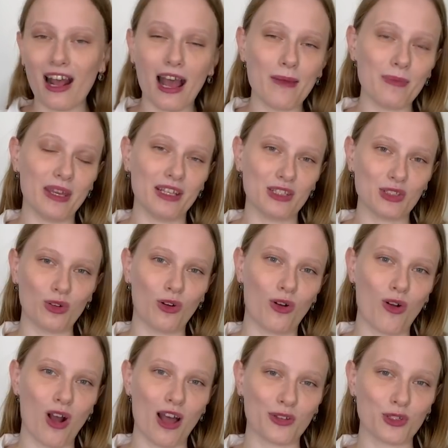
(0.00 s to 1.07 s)
I'm a historical
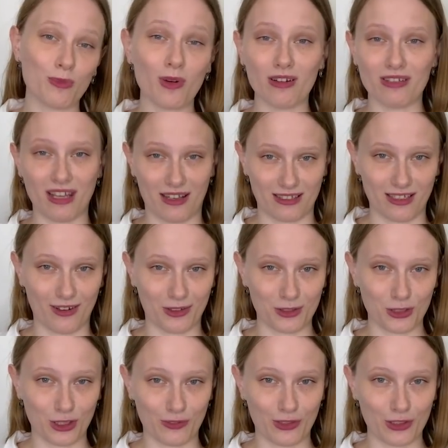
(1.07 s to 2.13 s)
costumer and textile
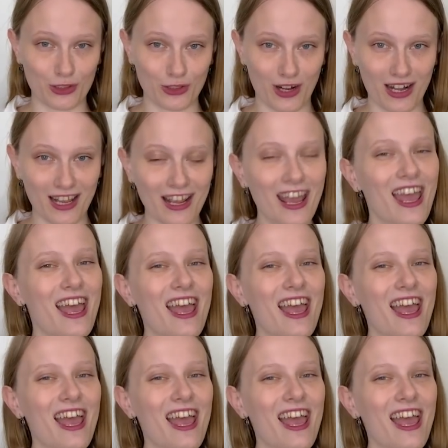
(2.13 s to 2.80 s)
conservator in training,